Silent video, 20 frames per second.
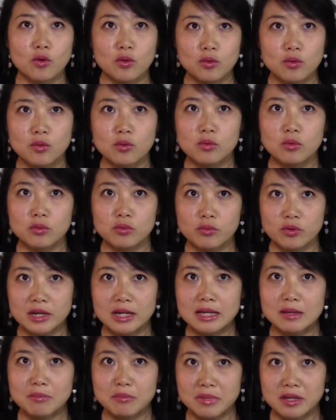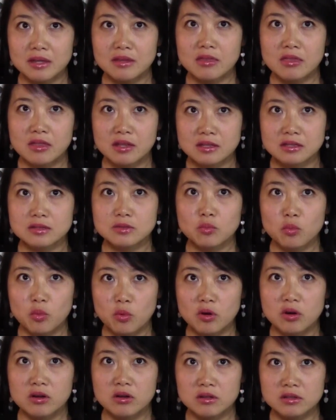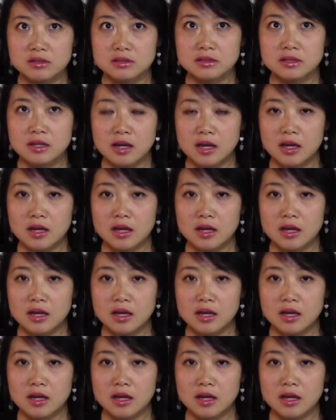who really mean these words